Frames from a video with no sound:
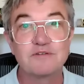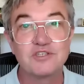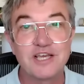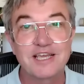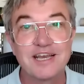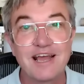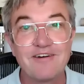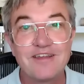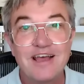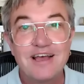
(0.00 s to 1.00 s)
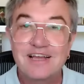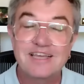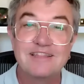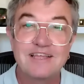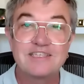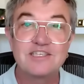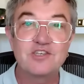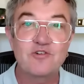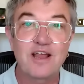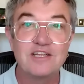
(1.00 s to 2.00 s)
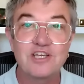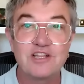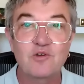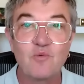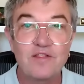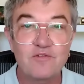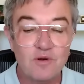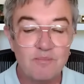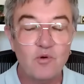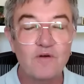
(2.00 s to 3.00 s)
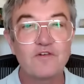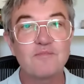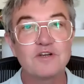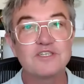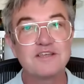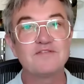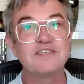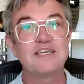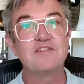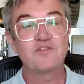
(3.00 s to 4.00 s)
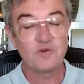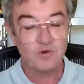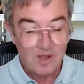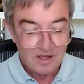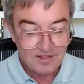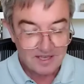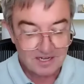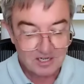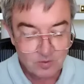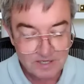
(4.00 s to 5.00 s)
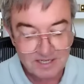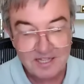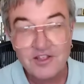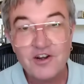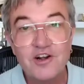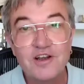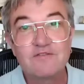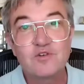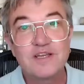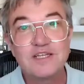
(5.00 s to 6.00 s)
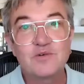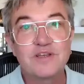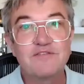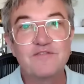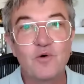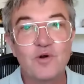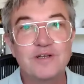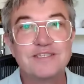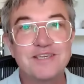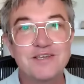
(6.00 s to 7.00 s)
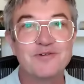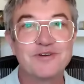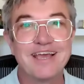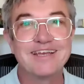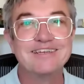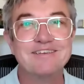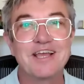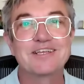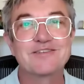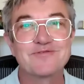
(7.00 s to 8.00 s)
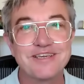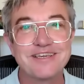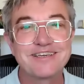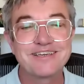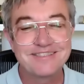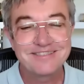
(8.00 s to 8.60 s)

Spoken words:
So check it out. Again, this is your angelic weather report for March 17th through the 23rd of 2024. See you again next week.